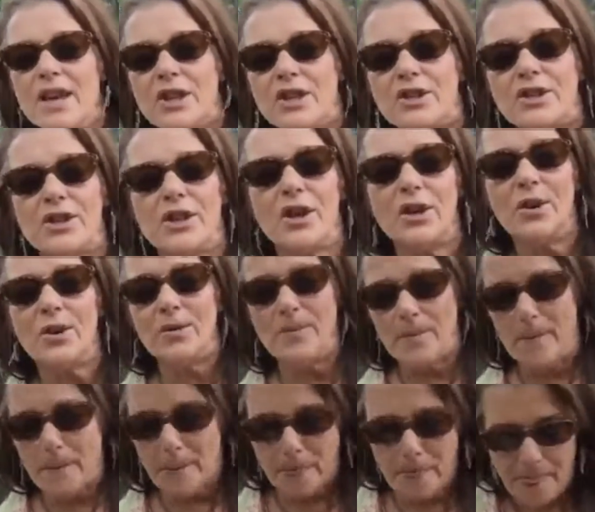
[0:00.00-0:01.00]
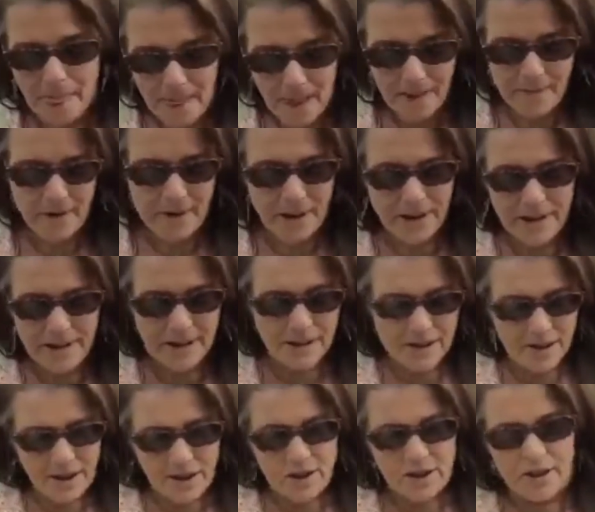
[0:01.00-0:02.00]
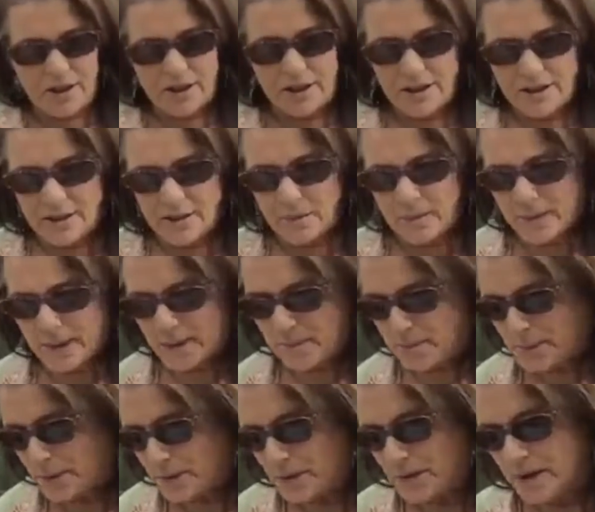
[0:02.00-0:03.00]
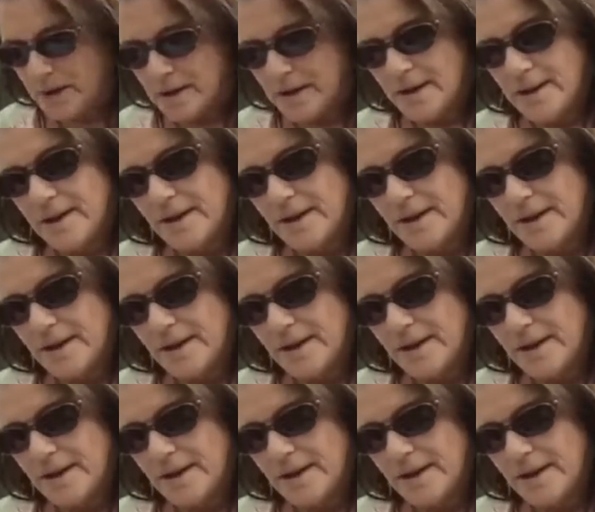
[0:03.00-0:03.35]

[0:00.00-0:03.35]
So I wanted to touch on a little bit more